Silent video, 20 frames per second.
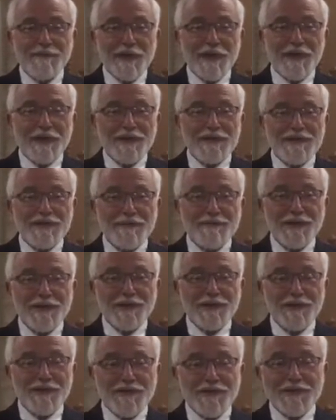Gemar
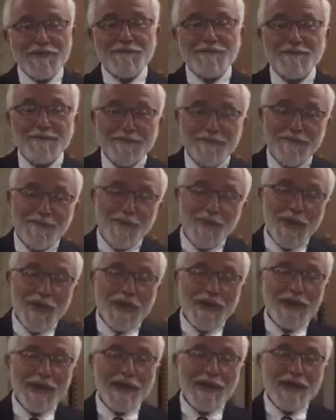Chasima Tova.
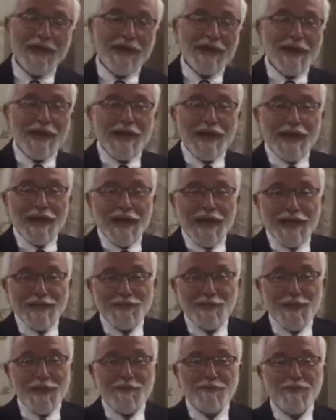
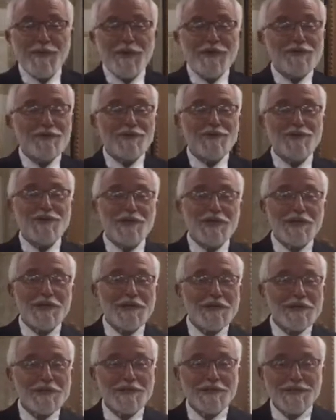As we approach
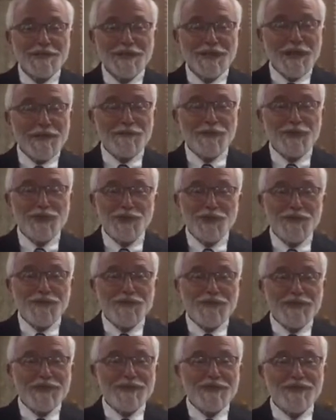Shabbos
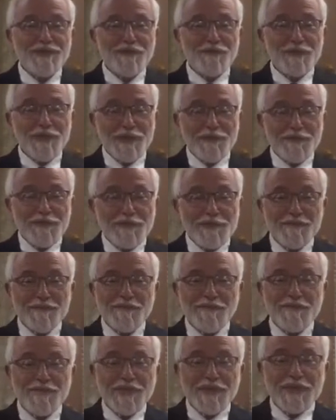Shuvah and Yom Kippur,
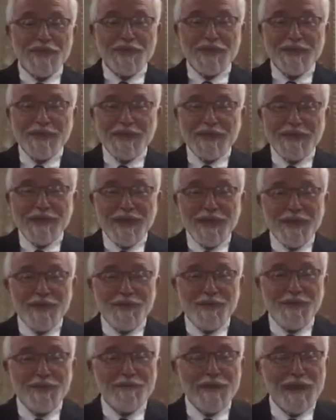I
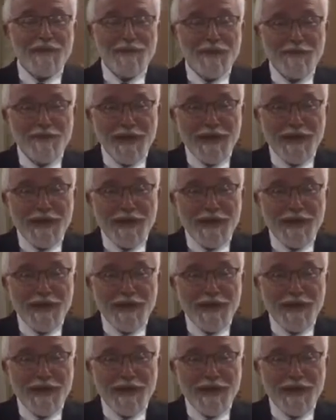thought it might be